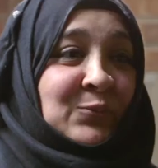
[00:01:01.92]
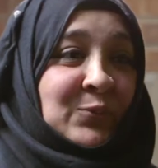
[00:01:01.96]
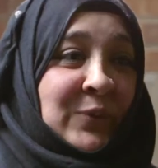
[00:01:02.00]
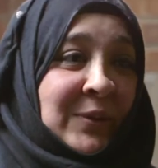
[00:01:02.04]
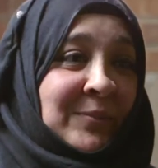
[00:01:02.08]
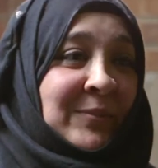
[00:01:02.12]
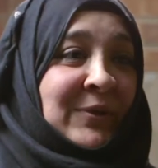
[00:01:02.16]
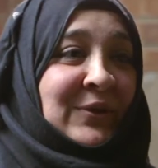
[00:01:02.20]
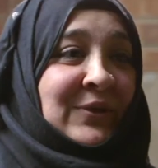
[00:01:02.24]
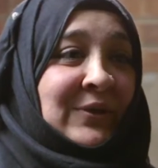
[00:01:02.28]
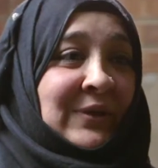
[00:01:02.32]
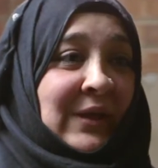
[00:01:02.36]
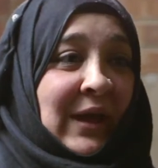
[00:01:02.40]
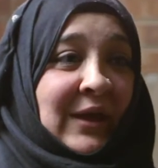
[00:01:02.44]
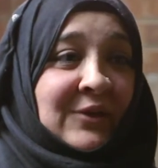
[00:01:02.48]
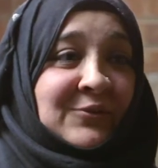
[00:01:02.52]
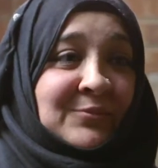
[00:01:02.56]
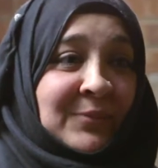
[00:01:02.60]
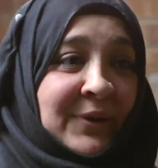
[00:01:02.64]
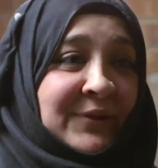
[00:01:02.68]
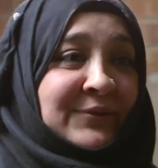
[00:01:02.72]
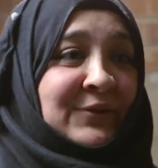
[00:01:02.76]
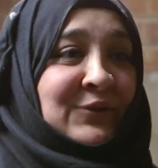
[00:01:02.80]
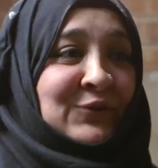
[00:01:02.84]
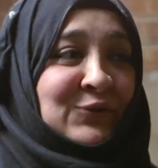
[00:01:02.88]
women, as
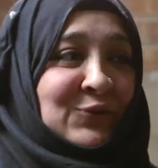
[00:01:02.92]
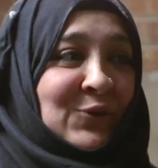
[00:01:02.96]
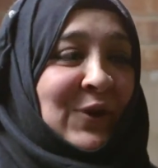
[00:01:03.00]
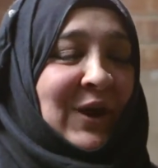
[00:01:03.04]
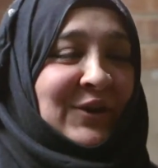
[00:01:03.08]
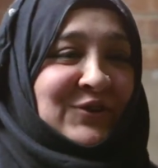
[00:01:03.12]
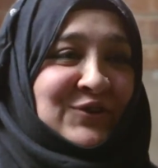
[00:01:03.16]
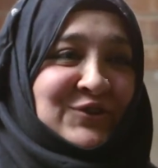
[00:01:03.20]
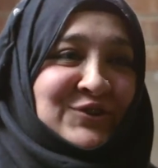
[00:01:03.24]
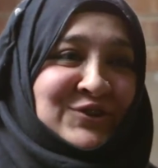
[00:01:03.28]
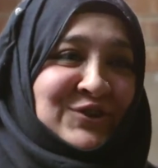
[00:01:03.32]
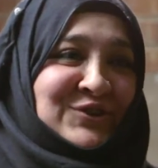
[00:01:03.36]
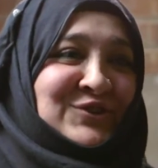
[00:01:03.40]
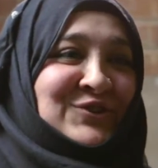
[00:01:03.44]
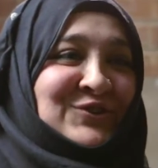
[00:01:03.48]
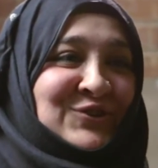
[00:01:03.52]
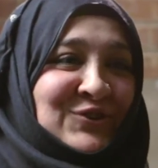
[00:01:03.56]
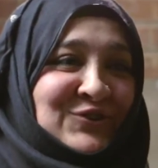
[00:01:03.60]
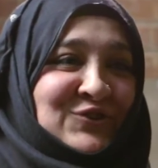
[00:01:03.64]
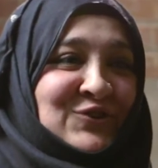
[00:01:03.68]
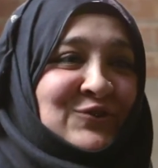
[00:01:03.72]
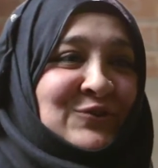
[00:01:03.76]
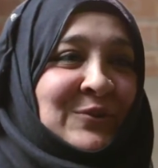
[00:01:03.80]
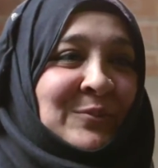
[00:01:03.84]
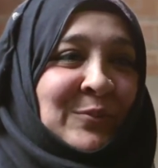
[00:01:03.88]
mothers, you're actually teaching your
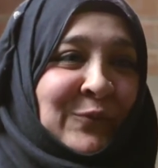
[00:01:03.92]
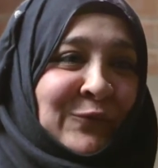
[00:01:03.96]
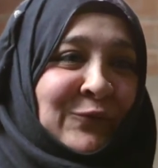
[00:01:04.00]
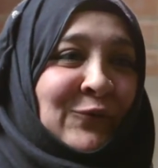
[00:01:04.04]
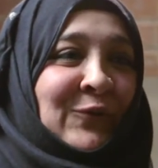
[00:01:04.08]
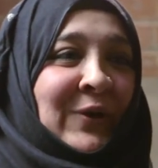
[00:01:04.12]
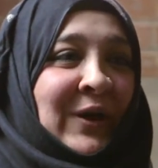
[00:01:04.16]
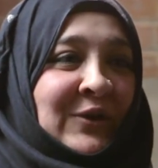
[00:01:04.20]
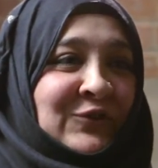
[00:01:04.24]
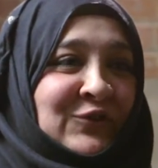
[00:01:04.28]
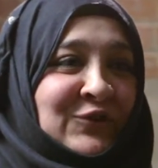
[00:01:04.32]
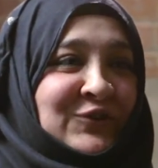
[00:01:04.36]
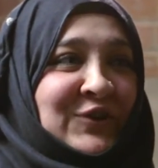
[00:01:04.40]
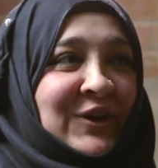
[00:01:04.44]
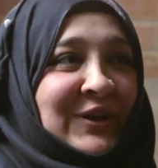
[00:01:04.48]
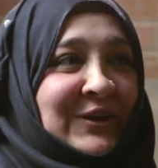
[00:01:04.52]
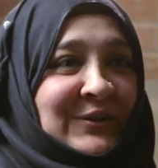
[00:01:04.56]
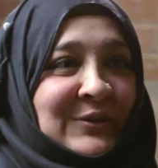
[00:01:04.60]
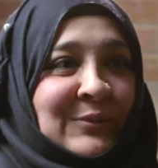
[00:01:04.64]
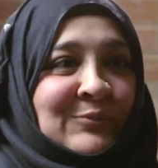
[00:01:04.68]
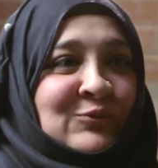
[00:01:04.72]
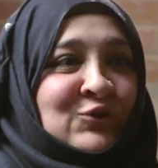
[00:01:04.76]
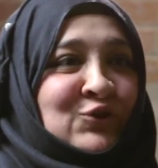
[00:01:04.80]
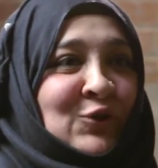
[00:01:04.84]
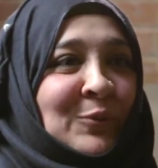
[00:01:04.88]
children beforehand, you're taking
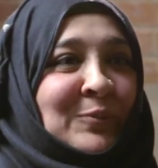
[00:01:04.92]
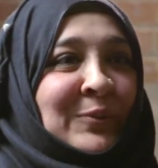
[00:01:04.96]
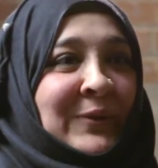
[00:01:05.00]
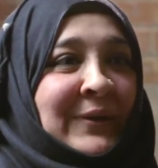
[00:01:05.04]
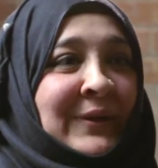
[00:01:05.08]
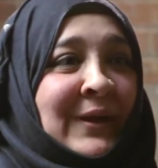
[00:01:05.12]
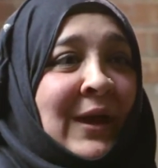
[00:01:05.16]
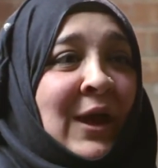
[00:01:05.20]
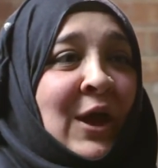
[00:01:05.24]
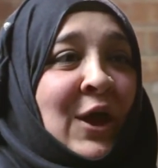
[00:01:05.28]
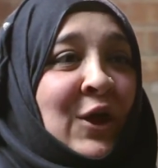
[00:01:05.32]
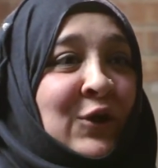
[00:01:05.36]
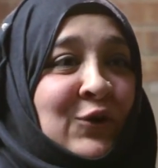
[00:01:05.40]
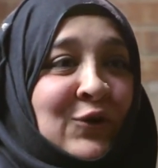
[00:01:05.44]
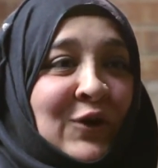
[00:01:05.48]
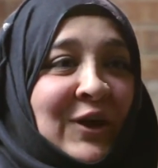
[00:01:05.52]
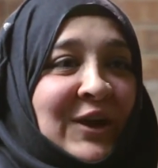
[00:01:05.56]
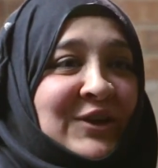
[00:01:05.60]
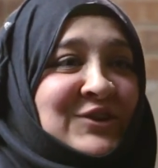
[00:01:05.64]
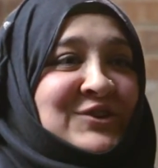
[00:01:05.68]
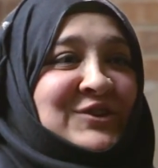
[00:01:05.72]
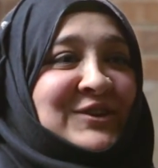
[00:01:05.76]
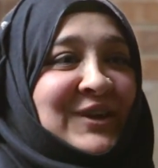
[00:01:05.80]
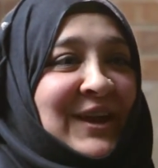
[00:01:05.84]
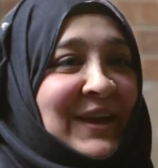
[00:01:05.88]
them shopping, you're
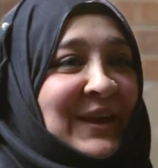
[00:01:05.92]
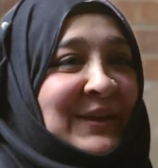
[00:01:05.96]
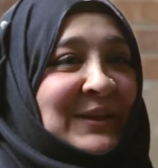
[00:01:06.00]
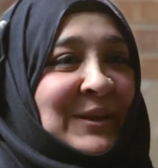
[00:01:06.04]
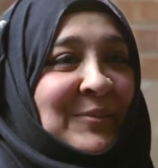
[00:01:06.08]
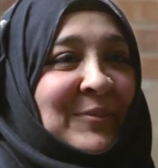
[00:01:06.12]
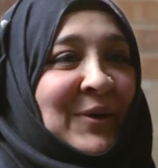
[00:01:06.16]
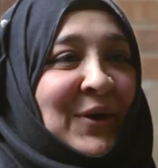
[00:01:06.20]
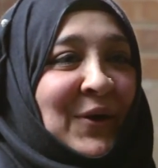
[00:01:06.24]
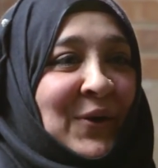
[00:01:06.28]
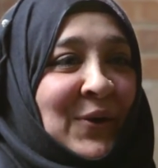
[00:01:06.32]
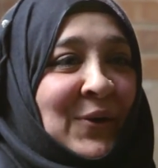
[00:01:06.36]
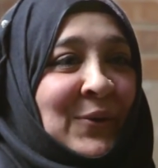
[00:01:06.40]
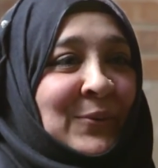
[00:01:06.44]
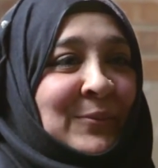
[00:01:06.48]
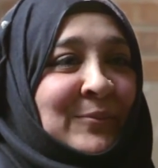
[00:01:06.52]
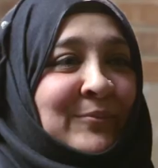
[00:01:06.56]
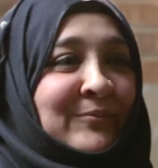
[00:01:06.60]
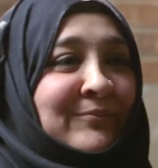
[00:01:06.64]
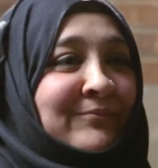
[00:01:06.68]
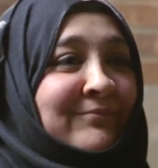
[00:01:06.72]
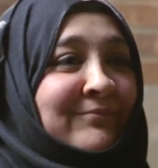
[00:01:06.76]
educating them at home.